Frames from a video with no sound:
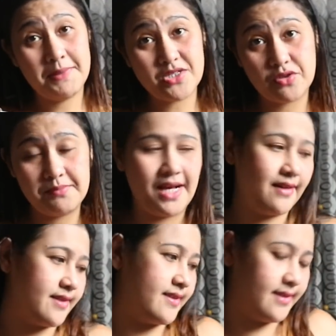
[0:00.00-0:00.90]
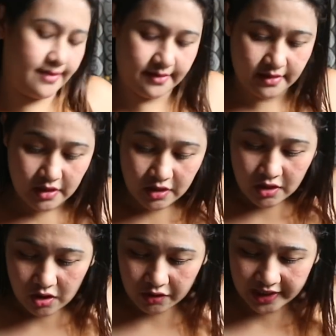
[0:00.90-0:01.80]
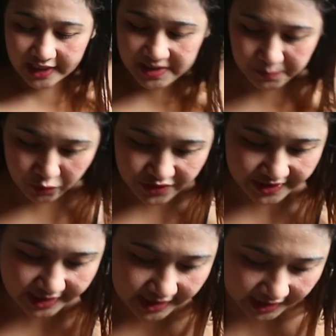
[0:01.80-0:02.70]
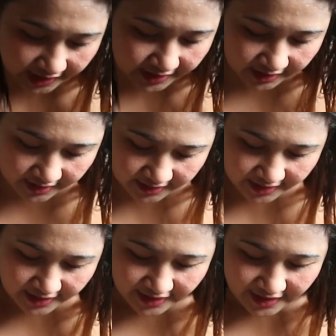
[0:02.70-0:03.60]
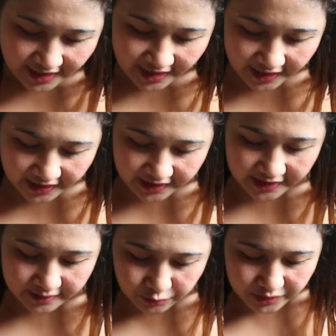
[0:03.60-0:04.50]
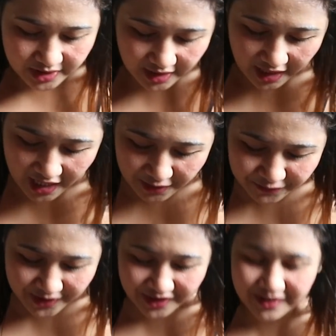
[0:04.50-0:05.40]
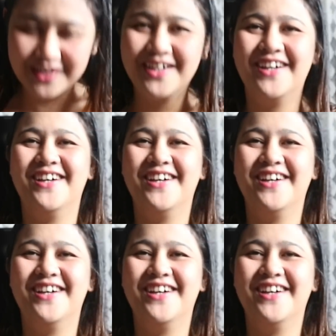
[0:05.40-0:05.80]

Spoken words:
Mystery Box. Okay, let's proceed. And we have here